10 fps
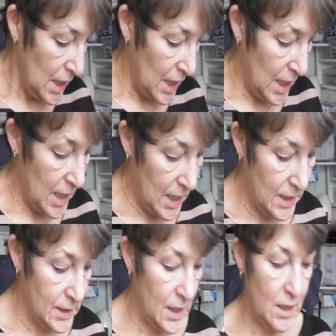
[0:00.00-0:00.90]

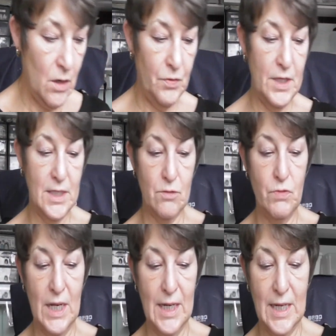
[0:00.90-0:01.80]
and I got this
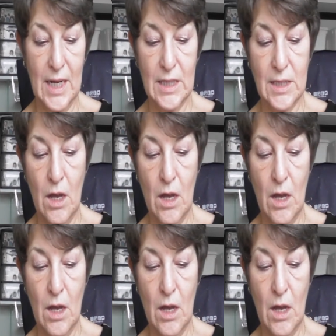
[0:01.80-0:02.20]
really nice